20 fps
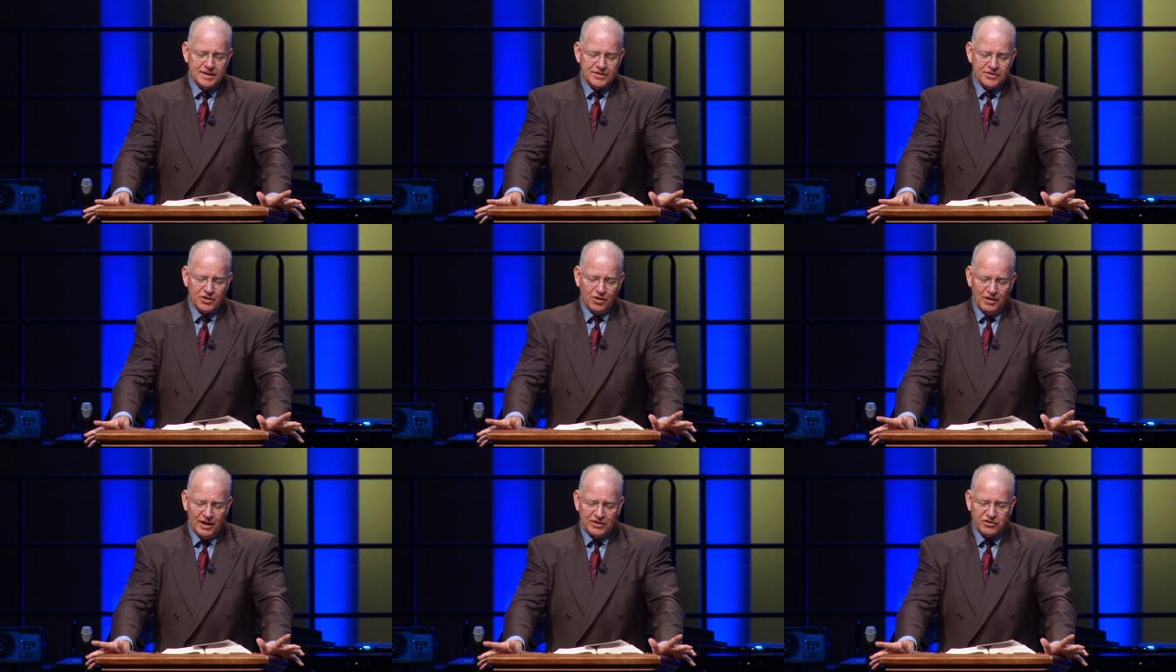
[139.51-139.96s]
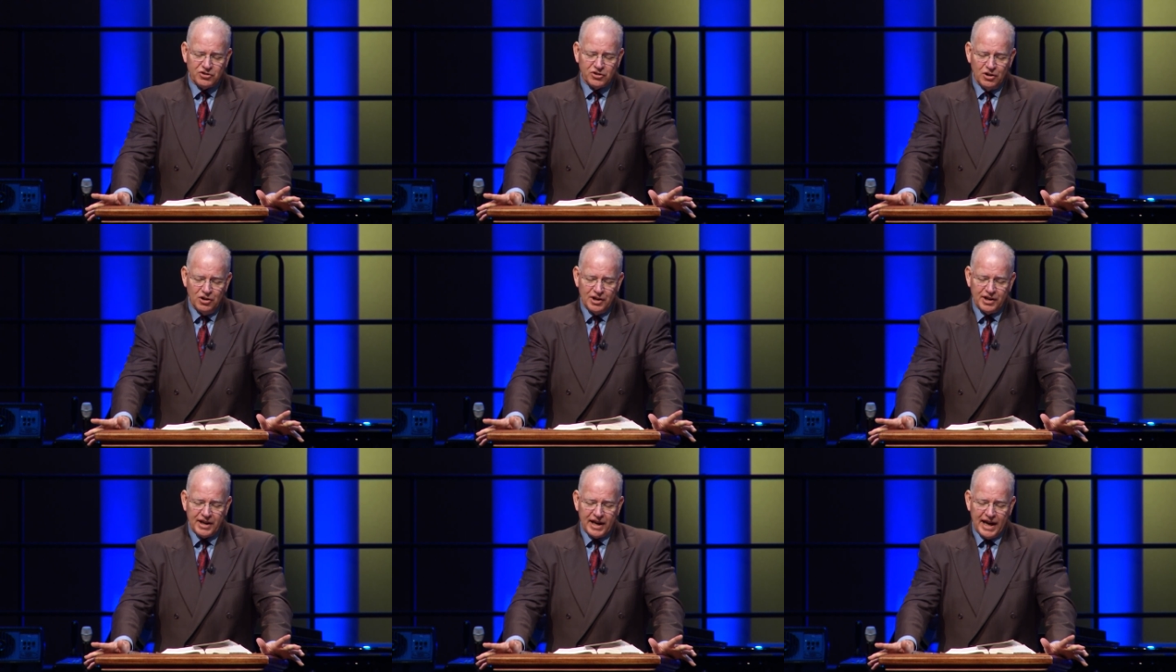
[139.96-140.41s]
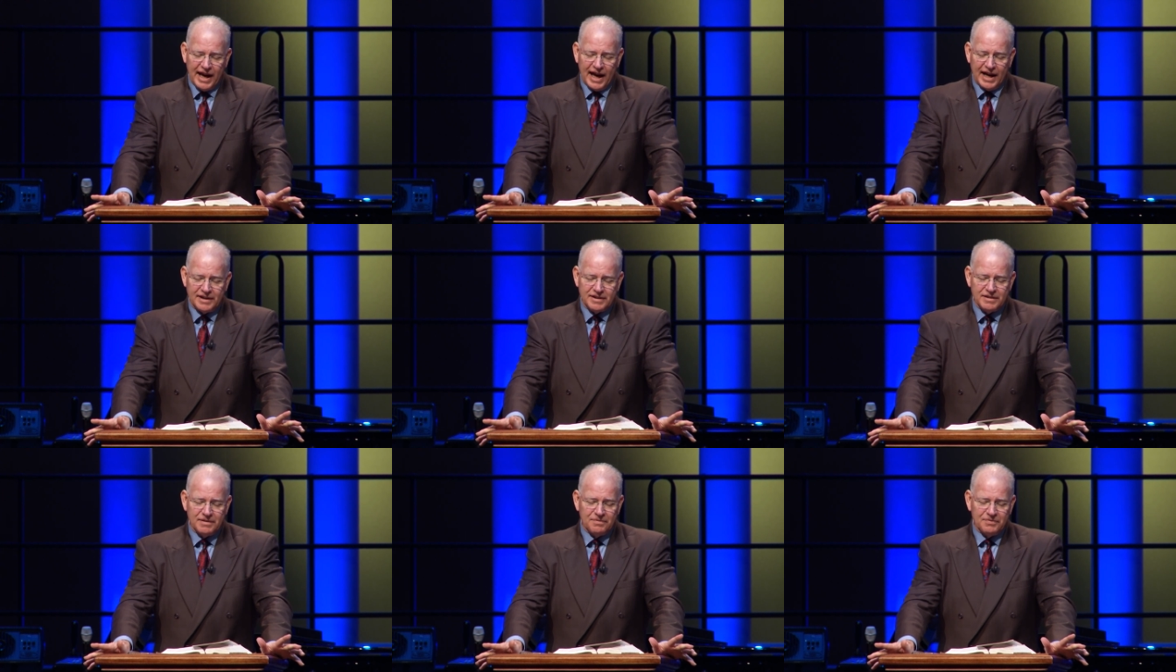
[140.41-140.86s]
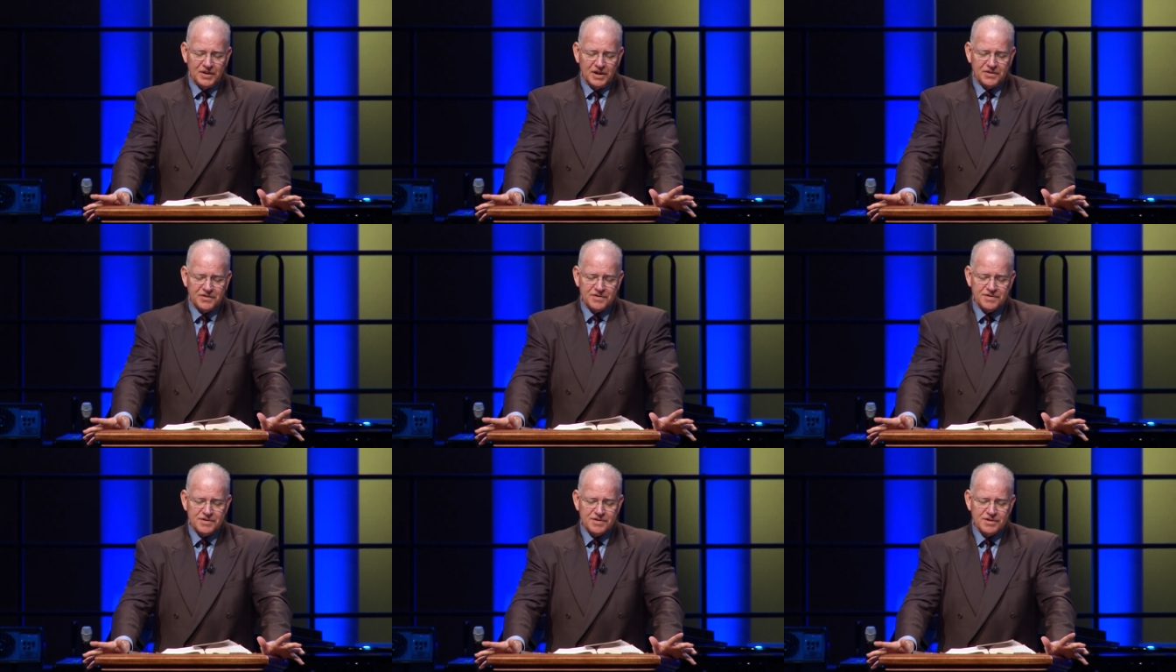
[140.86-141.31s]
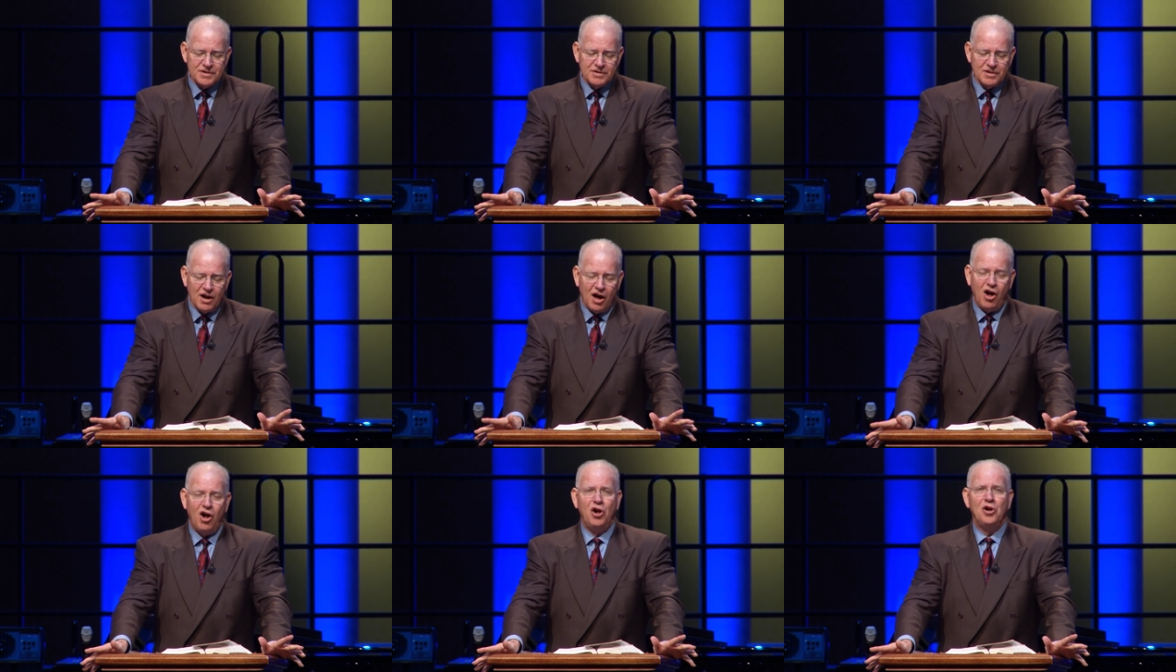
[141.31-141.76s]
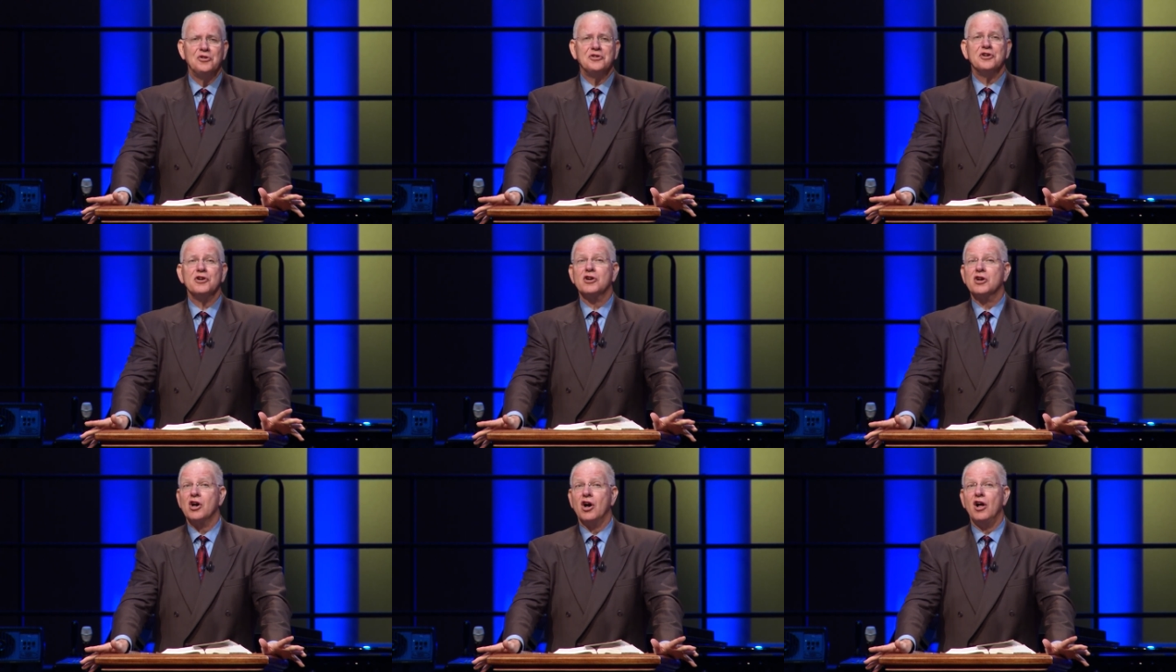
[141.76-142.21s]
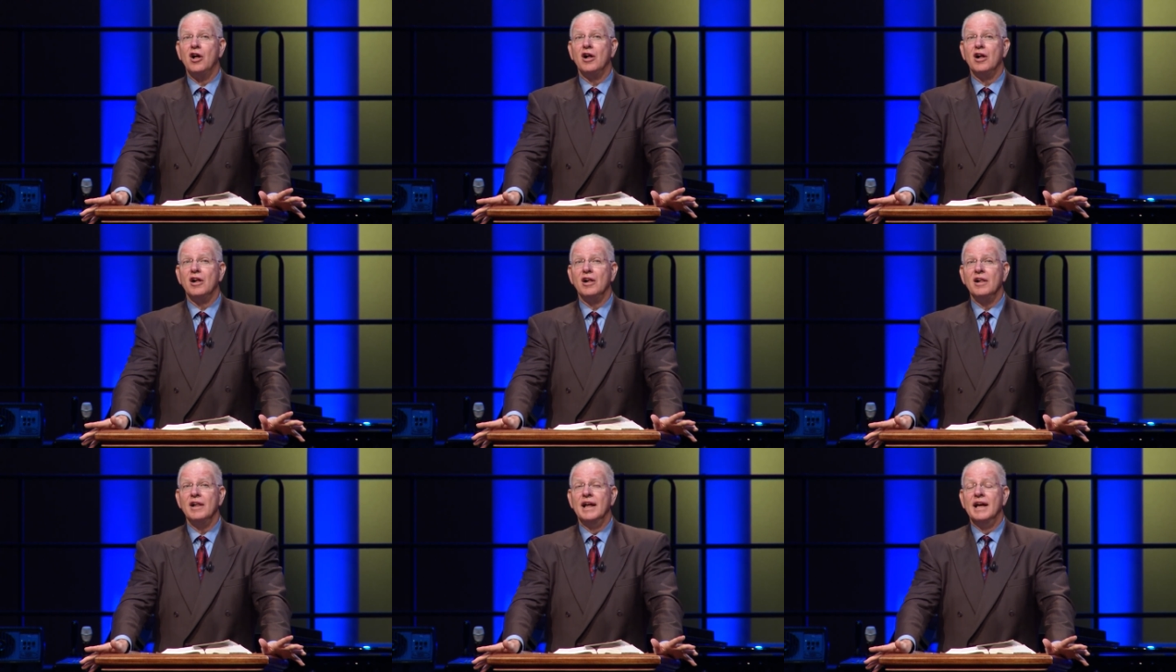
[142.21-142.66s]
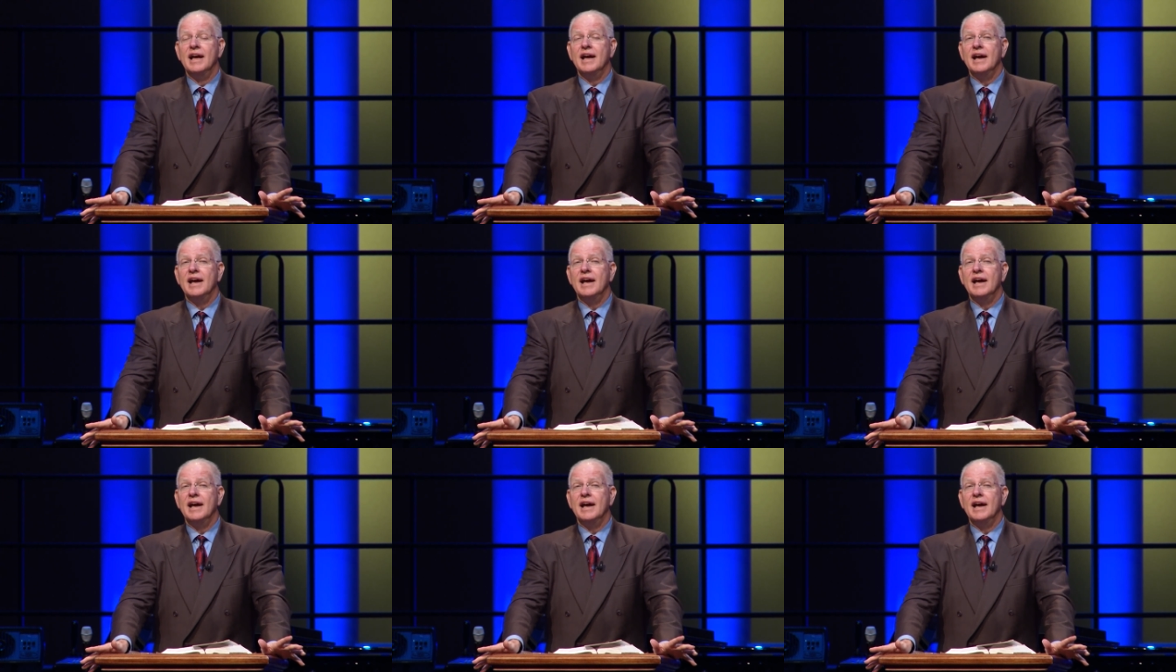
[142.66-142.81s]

So let's look at this altar call,